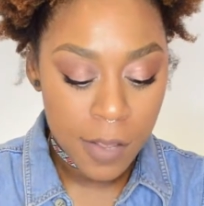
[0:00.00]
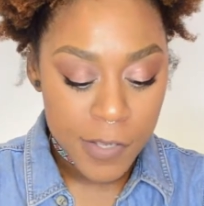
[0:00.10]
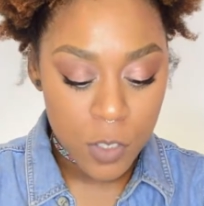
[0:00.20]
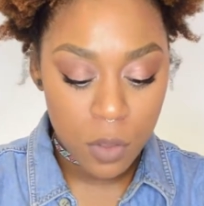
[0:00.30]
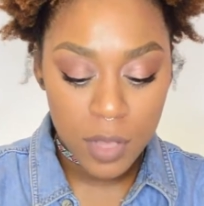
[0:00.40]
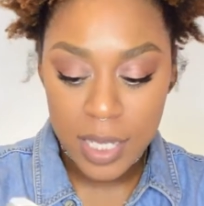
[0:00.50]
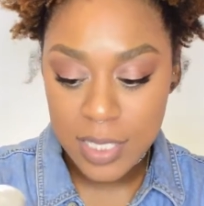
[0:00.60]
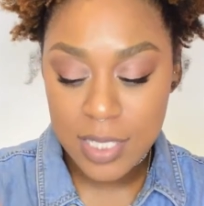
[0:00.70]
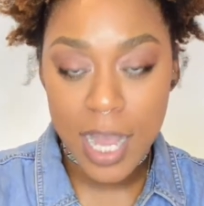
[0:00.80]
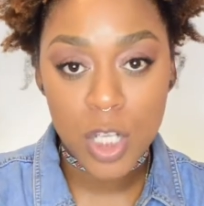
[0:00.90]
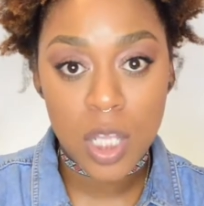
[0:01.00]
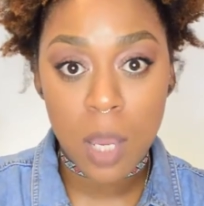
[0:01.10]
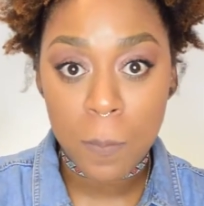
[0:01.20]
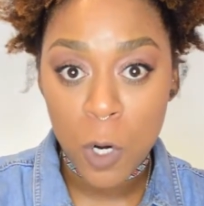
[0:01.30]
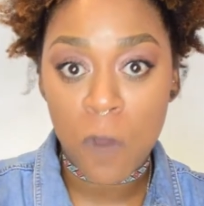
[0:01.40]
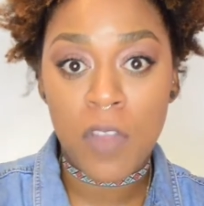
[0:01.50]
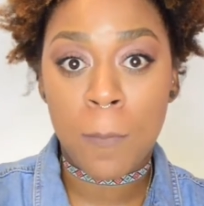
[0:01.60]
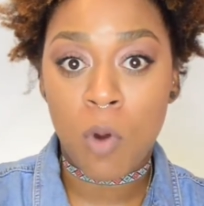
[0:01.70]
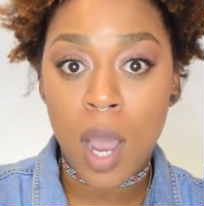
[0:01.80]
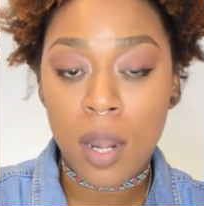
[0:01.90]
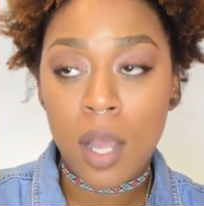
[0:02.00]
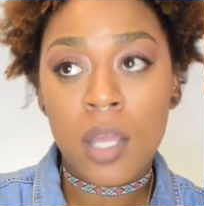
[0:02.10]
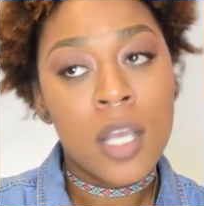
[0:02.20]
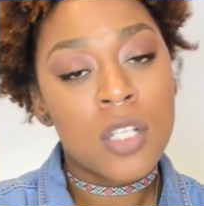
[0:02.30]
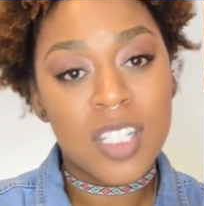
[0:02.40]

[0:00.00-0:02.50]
So this is actually a perfect product.